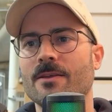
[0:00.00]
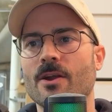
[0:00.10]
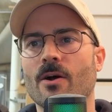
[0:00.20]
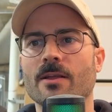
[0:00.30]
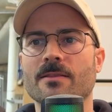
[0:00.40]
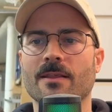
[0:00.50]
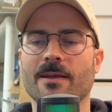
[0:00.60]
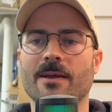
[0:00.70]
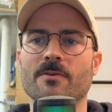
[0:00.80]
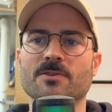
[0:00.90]
I
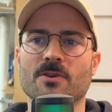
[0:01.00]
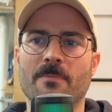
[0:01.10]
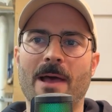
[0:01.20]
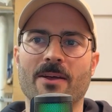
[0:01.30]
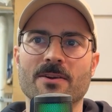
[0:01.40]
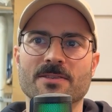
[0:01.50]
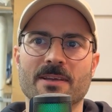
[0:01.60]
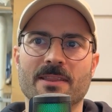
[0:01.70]
always look back and I was like,